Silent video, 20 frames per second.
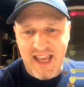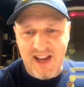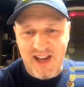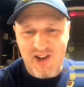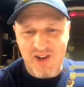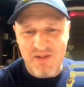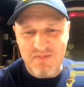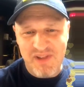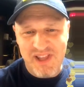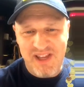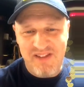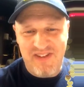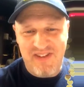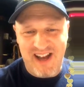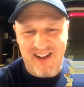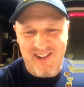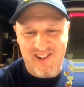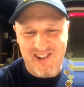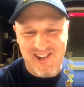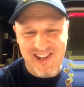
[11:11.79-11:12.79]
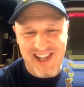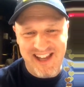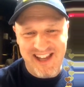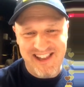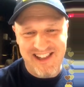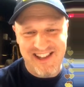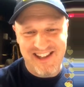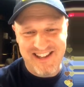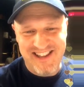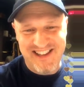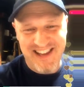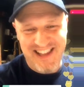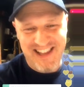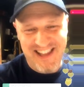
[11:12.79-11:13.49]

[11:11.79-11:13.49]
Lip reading: I couldn't believe how old I looked.